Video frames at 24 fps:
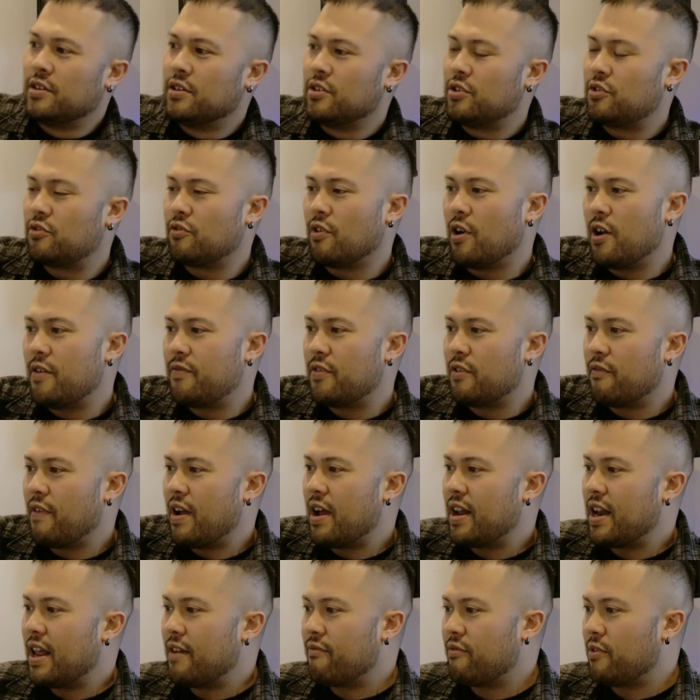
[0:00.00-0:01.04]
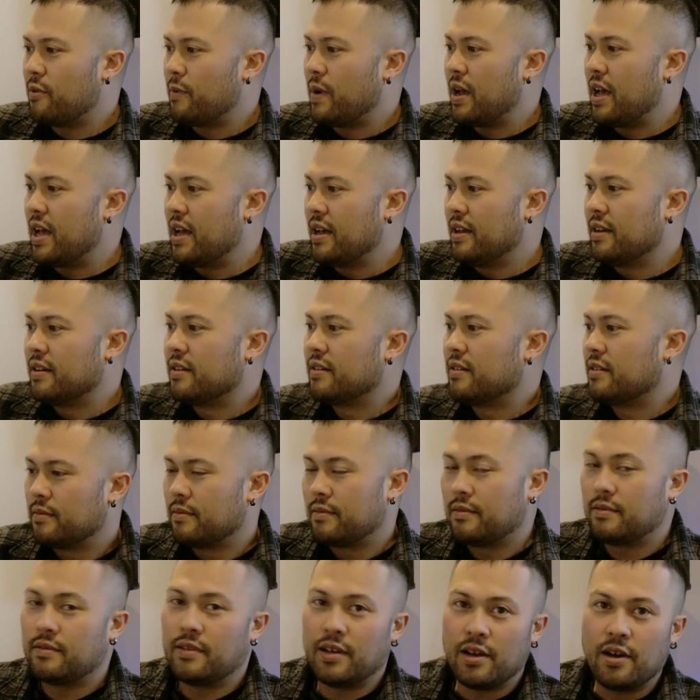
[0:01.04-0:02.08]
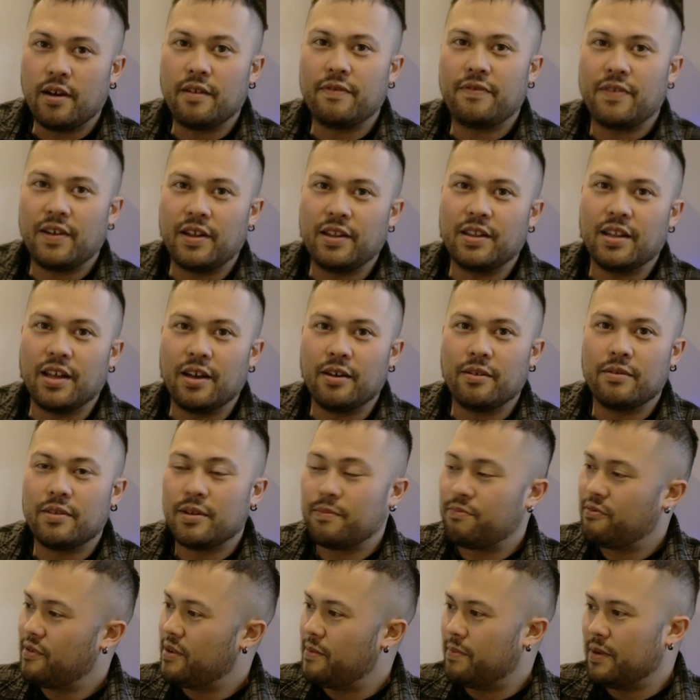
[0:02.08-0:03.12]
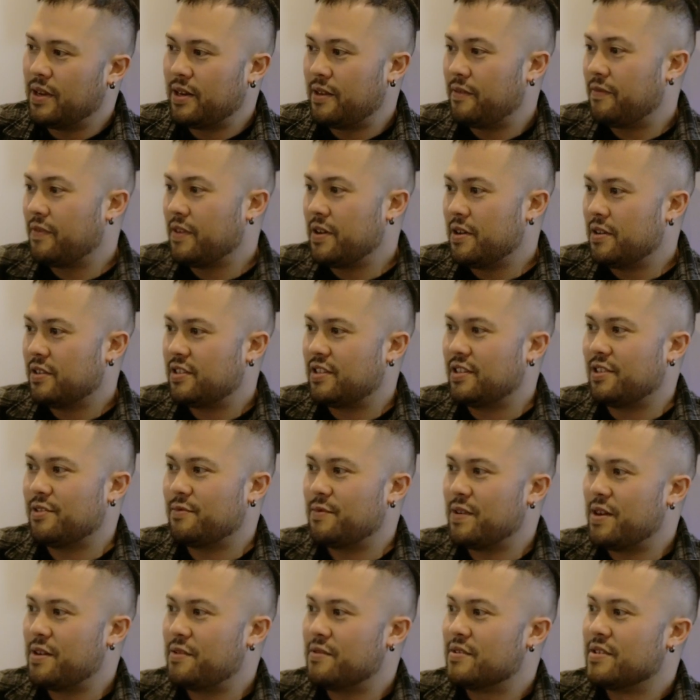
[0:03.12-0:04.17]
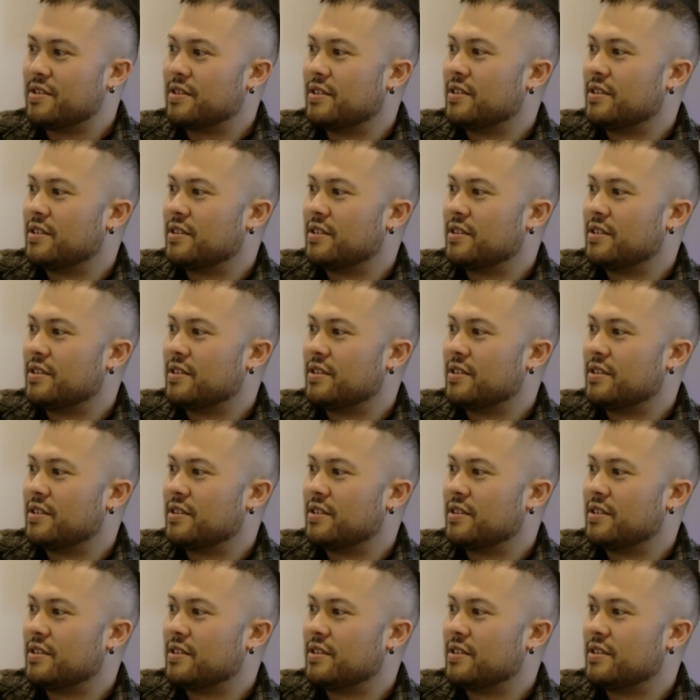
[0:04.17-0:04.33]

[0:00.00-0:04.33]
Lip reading: driving around everywhere. They are fun though. They're pretty bloody fast as well.